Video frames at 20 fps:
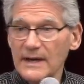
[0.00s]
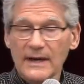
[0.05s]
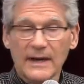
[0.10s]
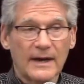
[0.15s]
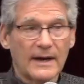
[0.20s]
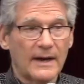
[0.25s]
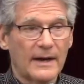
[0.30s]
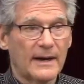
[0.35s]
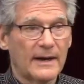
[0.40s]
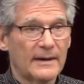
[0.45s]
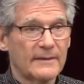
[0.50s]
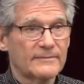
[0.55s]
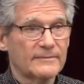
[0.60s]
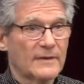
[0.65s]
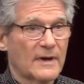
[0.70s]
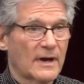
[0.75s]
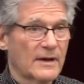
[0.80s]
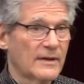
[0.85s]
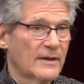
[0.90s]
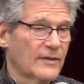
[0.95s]

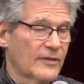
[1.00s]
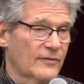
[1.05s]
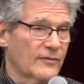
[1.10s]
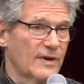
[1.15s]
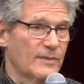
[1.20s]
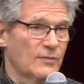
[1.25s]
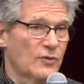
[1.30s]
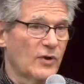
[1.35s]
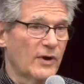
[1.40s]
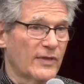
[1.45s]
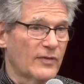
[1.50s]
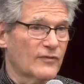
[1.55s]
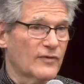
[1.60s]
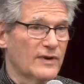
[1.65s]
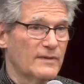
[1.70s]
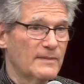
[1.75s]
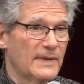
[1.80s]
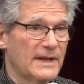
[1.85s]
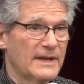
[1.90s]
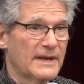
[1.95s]

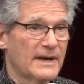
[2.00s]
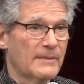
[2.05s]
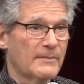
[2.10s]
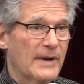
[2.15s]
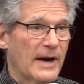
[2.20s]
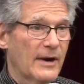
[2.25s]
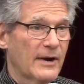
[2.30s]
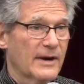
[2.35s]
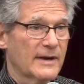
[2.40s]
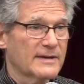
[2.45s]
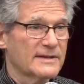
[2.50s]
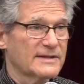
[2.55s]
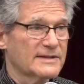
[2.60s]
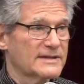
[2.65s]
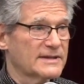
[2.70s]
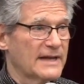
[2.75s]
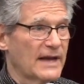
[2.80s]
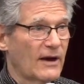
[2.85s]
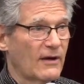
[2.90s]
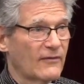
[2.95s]
3.3 million
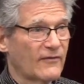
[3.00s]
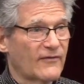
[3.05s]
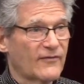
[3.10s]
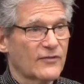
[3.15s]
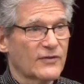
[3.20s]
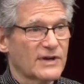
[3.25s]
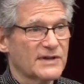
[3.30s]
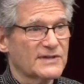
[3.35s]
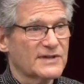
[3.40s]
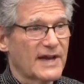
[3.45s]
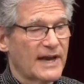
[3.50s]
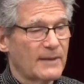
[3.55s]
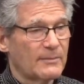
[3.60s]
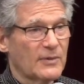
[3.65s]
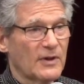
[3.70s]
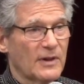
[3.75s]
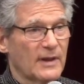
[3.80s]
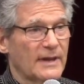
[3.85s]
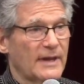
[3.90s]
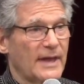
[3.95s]
Americans. Now, for
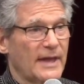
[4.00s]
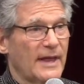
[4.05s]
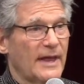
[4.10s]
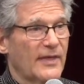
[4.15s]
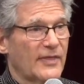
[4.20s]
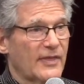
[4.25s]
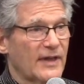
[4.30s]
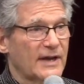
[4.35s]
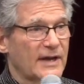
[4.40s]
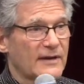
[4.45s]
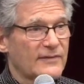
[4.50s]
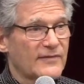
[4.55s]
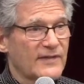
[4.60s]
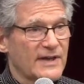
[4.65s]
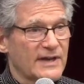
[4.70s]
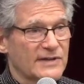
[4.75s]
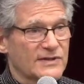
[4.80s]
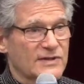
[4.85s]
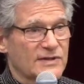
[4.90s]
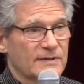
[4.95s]
example, think of
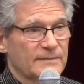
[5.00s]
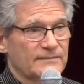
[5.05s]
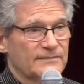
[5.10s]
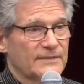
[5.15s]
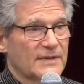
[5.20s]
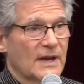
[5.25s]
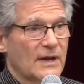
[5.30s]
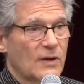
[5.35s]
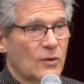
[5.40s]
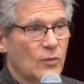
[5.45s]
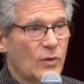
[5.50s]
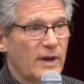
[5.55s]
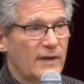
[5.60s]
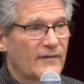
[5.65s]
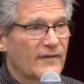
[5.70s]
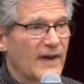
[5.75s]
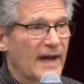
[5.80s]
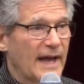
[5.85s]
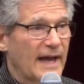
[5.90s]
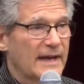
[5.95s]
this.
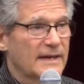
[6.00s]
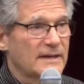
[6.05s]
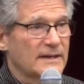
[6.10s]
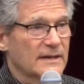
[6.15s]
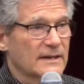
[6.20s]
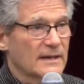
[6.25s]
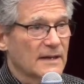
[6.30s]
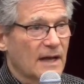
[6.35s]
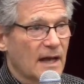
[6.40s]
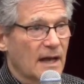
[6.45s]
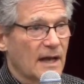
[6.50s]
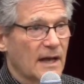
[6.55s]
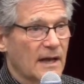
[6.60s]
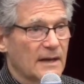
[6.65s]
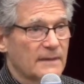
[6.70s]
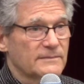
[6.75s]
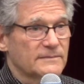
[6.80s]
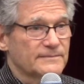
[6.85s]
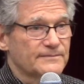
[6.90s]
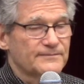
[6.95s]
We've had
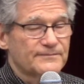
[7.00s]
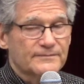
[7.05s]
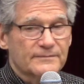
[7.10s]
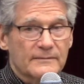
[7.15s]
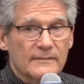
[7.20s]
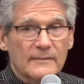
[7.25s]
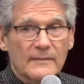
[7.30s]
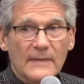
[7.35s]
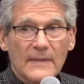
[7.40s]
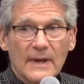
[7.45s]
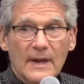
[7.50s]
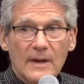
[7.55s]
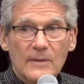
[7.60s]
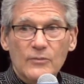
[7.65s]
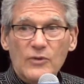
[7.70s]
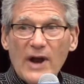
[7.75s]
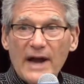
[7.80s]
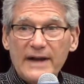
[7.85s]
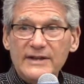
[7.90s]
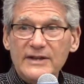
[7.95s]

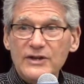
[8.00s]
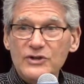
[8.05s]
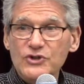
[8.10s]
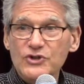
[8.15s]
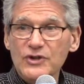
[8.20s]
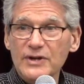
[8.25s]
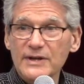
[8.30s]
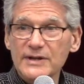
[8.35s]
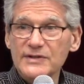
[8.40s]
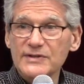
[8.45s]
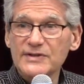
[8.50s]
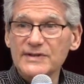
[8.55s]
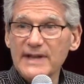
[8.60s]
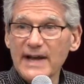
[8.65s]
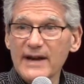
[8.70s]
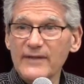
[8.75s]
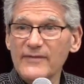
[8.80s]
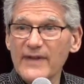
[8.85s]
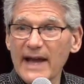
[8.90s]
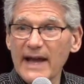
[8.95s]
practitioners
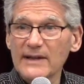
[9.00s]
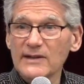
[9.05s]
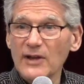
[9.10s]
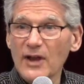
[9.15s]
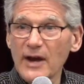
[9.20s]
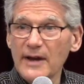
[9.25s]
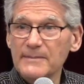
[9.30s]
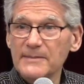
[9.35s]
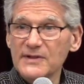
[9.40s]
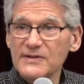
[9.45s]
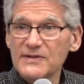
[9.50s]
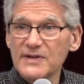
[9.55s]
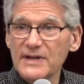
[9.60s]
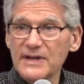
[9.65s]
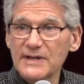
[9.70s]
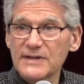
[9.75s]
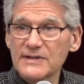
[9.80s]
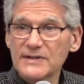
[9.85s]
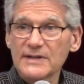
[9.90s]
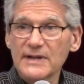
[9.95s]
that have had Lyme
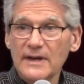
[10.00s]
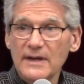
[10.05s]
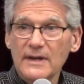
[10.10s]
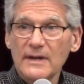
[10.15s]
disease